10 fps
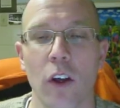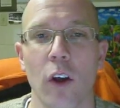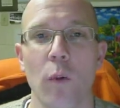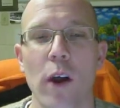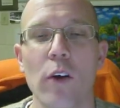
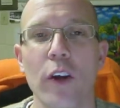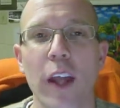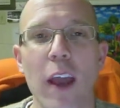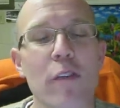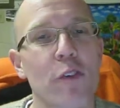Well, good
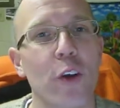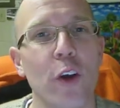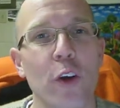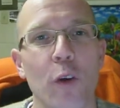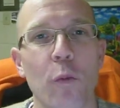
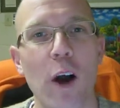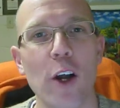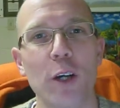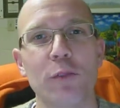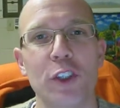afternoon.
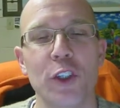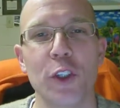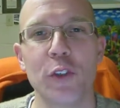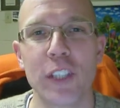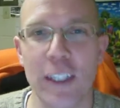Welcome to
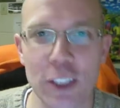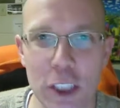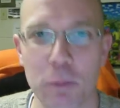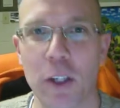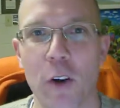New
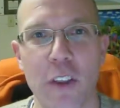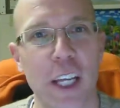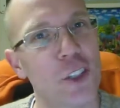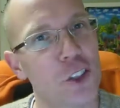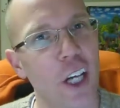Testament, or the
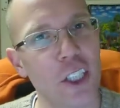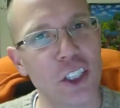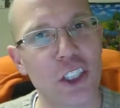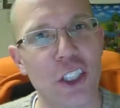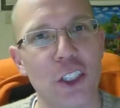
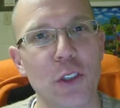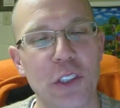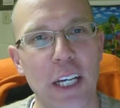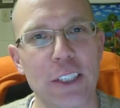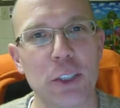introduction to the New
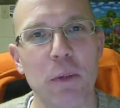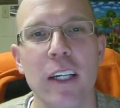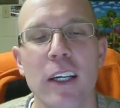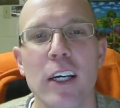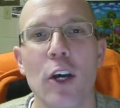Testament.
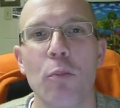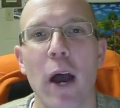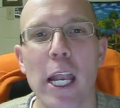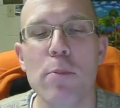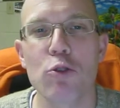
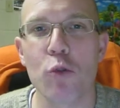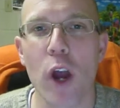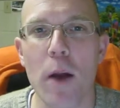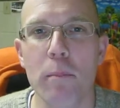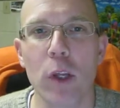My name is
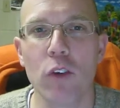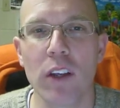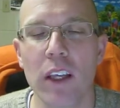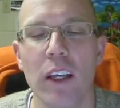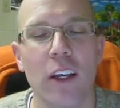Rob
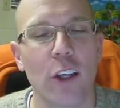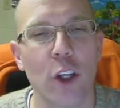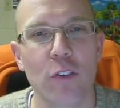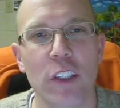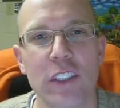Music,
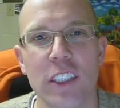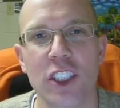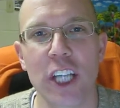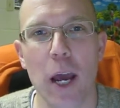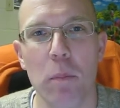University
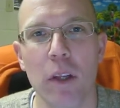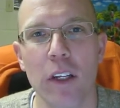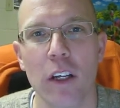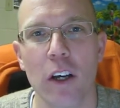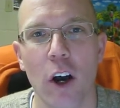
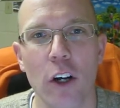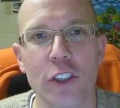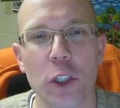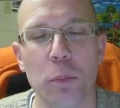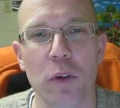Chaplain,
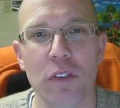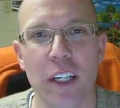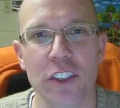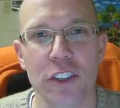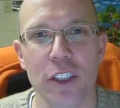also
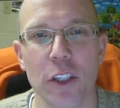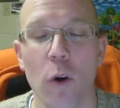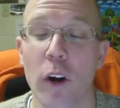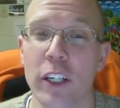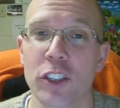professor
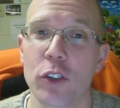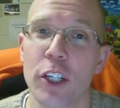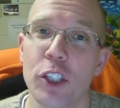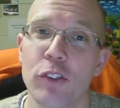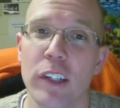or
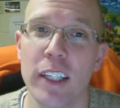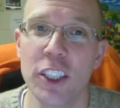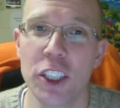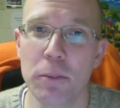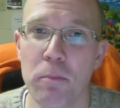instructor of
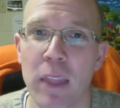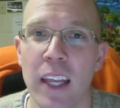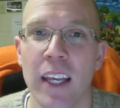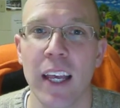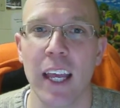religion,
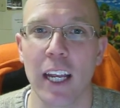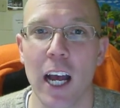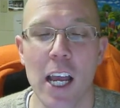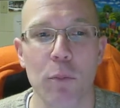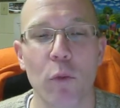and
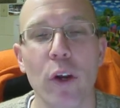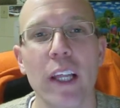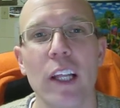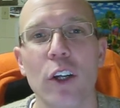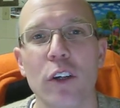I am
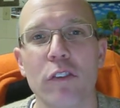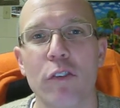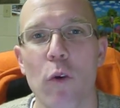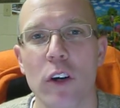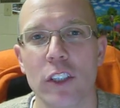really looking
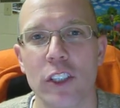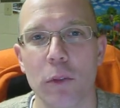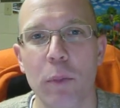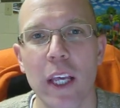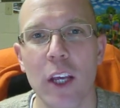forward to
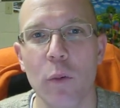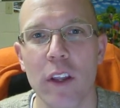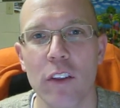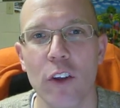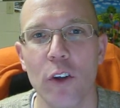being
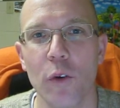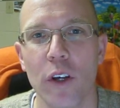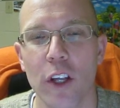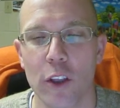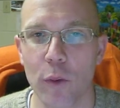with you
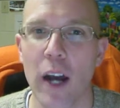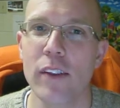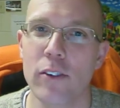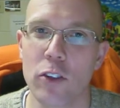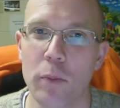throughout
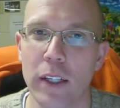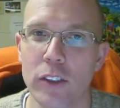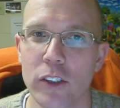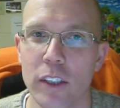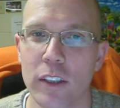the
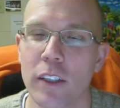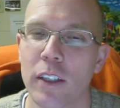semester,